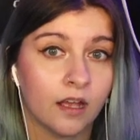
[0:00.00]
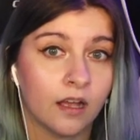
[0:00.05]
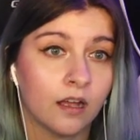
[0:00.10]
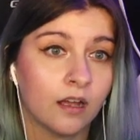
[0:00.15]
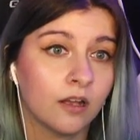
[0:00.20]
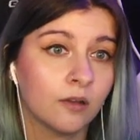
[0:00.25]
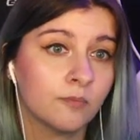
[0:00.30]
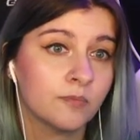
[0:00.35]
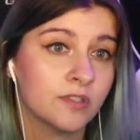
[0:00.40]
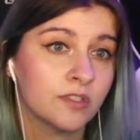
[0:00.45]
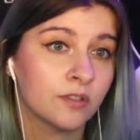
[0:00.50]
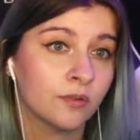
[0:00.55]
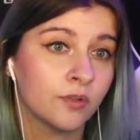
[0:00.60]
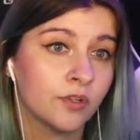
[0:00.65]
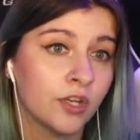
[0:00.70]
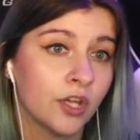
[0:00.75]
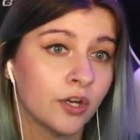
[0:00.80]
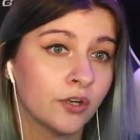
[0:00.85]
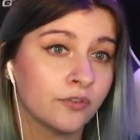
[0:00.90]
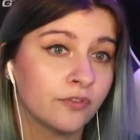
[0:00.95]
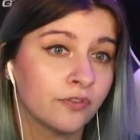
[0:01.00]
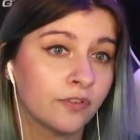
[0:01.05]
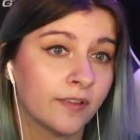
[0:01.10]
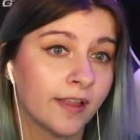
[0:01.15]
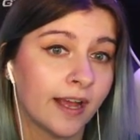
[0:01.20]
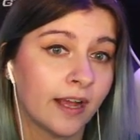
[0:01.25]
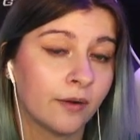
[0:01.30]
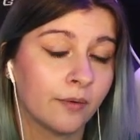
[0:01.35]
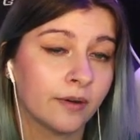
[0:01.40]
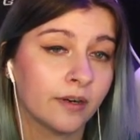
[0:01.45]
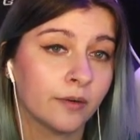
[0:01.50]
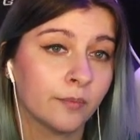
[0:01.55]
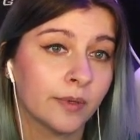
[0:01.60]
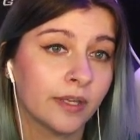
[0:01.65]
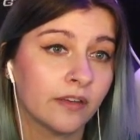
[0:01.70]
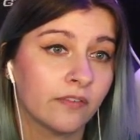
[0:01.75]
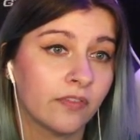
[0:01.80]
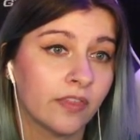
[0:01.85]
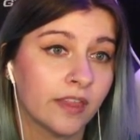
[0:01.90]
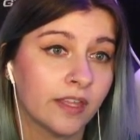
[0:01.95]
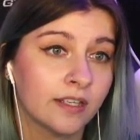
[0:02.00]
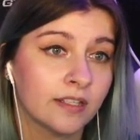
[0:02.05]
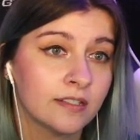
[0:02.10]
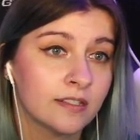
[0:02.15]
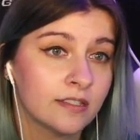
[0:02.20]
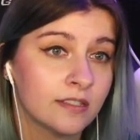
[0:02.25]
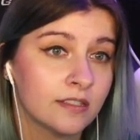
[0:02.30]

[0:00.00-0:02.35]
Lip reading: So no flower. We have this.